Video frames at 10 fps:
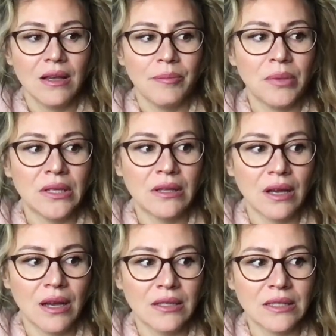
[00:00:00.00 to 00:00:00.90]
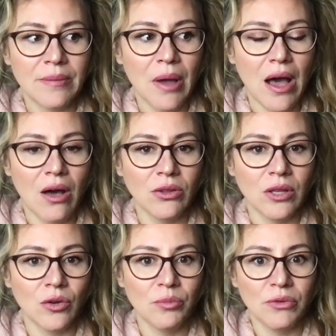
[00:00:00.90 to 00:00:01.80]
but somehow
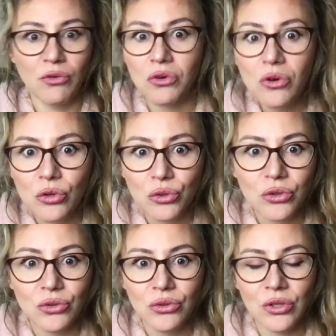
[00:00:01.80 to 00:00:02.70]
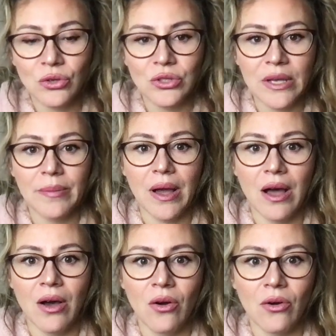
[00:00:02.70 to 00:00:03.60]
they'll be for good, you know,
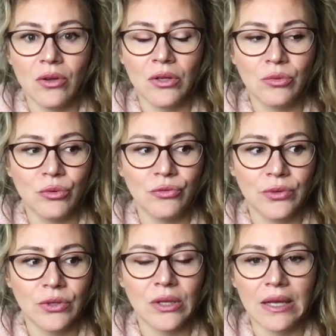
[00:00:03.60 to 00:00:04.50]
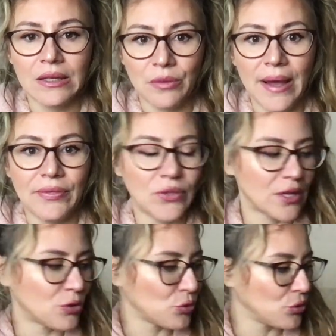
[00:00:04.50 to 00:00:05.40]
somehow it will feel like the right
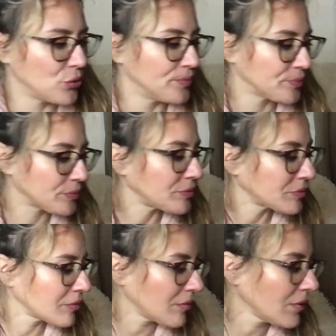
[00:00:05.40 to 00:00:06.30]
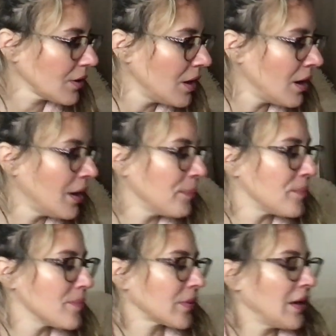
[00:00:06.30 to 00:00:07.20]
thing to do.
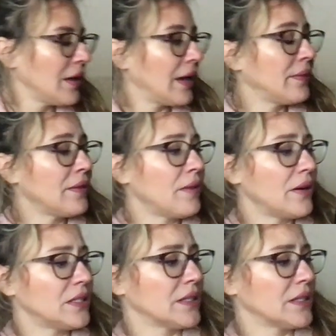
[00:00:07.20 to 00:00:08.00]
And then there is an